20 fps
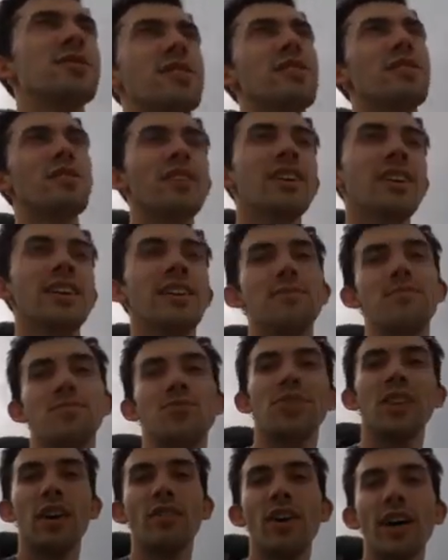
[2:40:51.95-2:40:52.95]
So
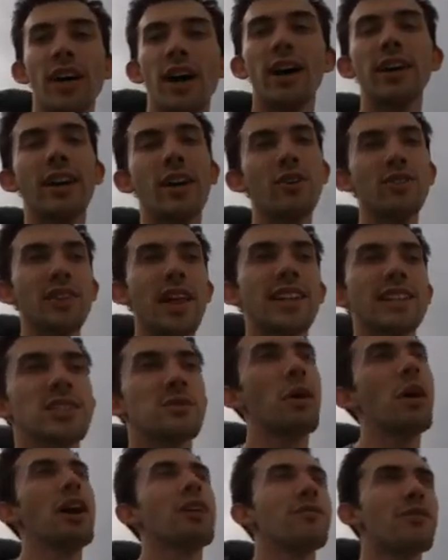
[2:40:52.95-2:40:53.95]
if I hung out in
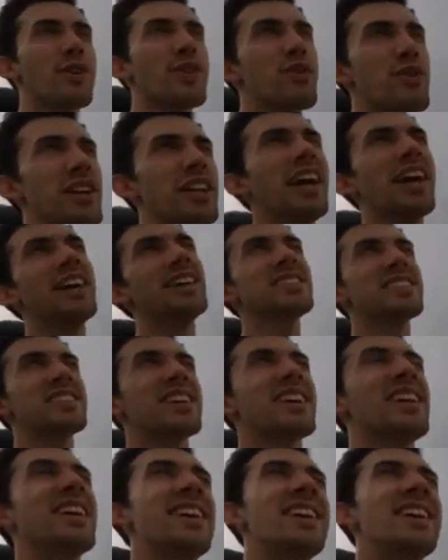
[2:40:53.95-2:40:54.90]
that spot for 3 days